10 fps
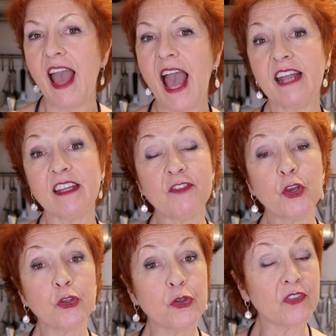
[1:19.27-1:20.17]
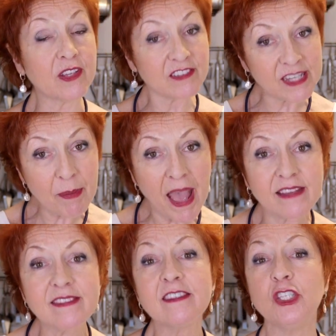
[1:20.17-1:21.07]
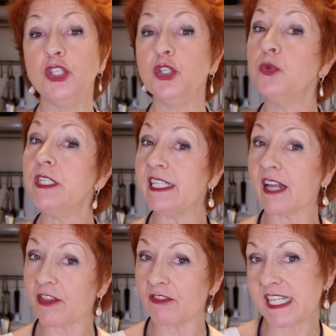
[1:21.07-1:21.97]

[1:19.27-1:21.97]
And if you're using tea bags, you need either a